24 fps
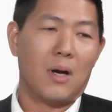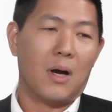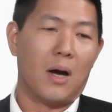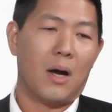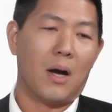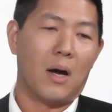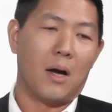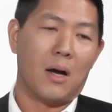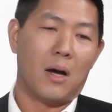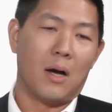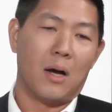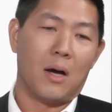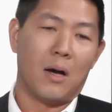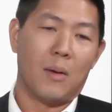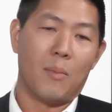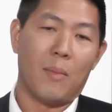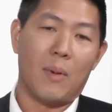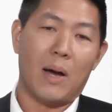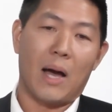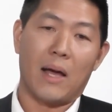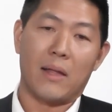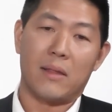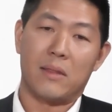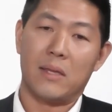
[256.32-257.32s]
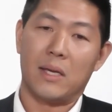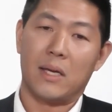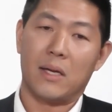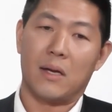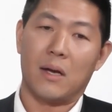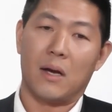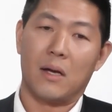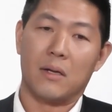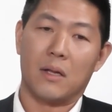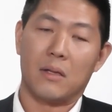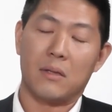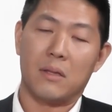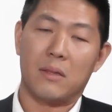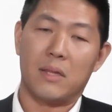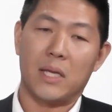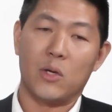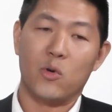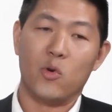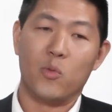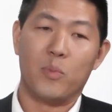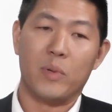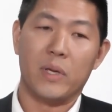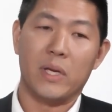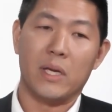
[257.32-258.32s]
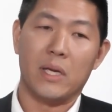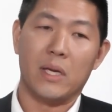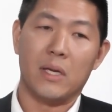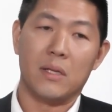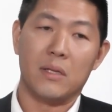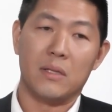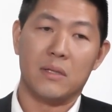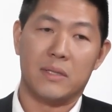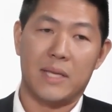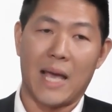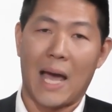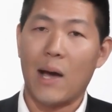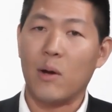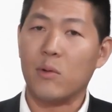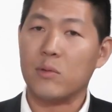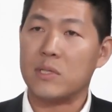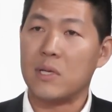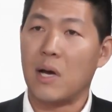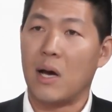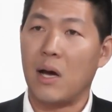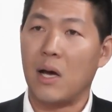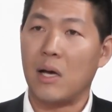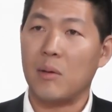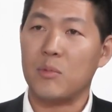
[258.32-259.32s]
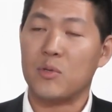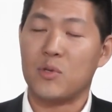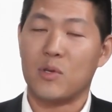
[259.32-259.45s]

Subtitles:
I think another thing will be downtime.